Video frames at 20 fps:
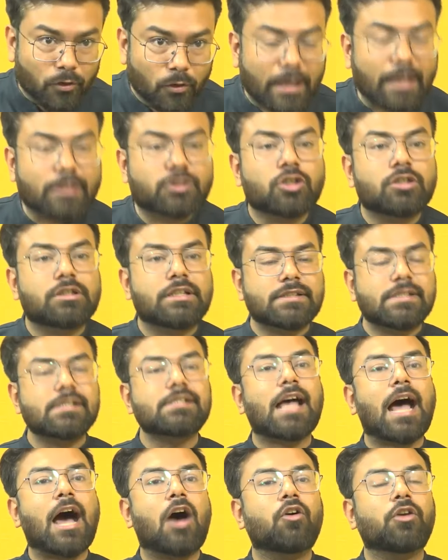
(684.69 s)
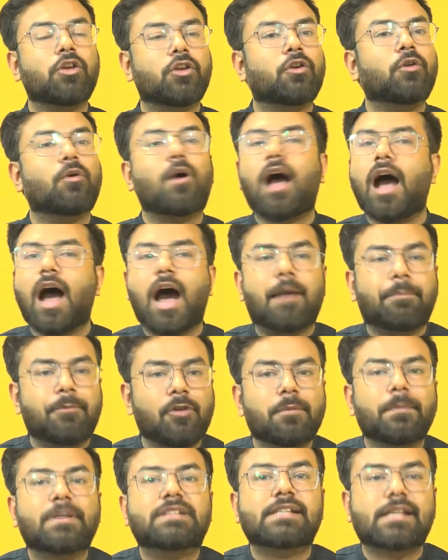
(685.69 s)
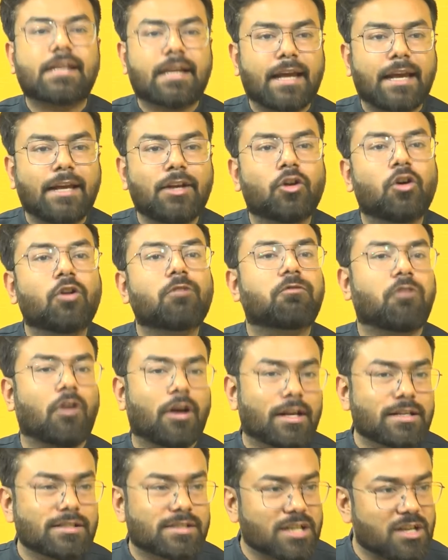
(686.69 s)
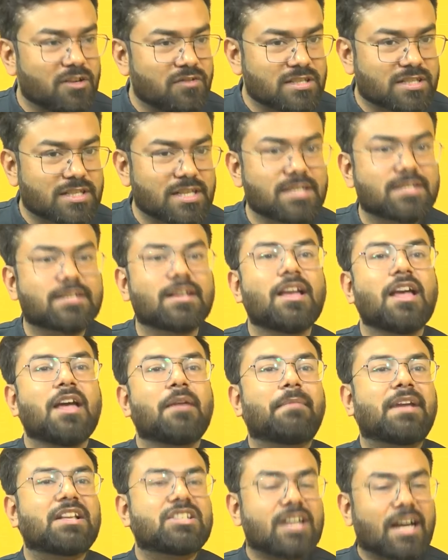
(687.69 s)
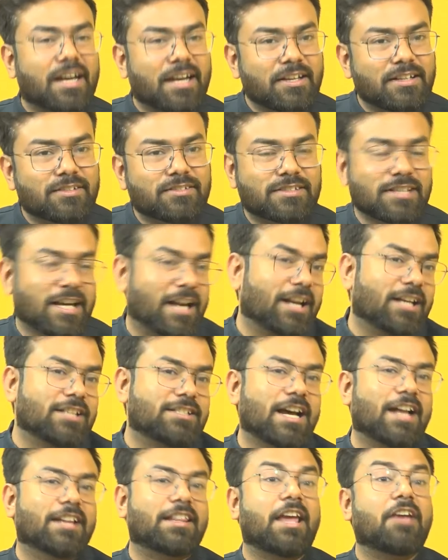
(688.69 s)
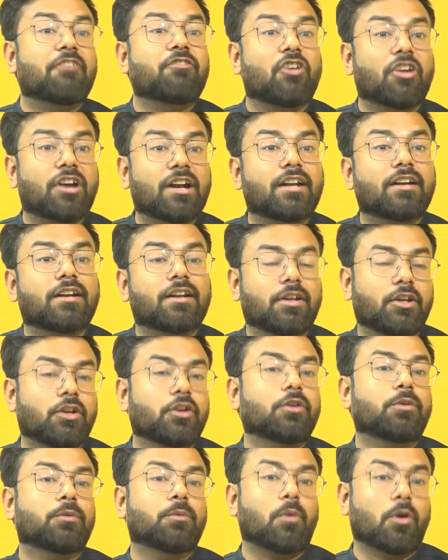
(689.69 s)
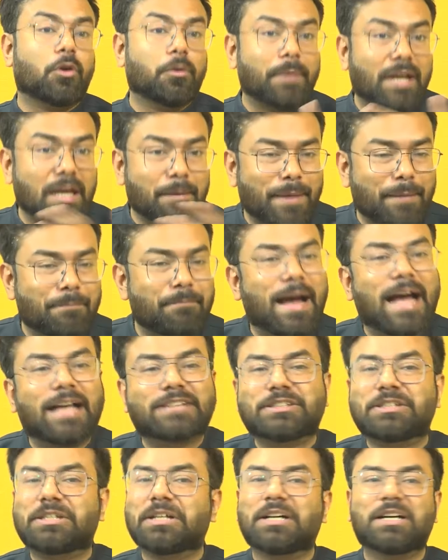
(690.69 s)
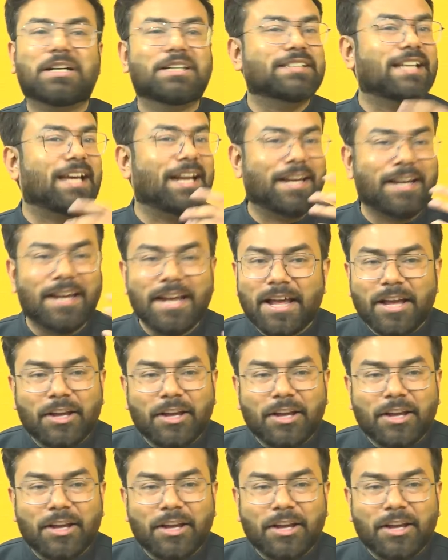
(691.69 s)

Okay, so this is how, you know, aap log mein se kai log foreign services mein jana chahte hain, foreign, you know, you want to become ambassadors and,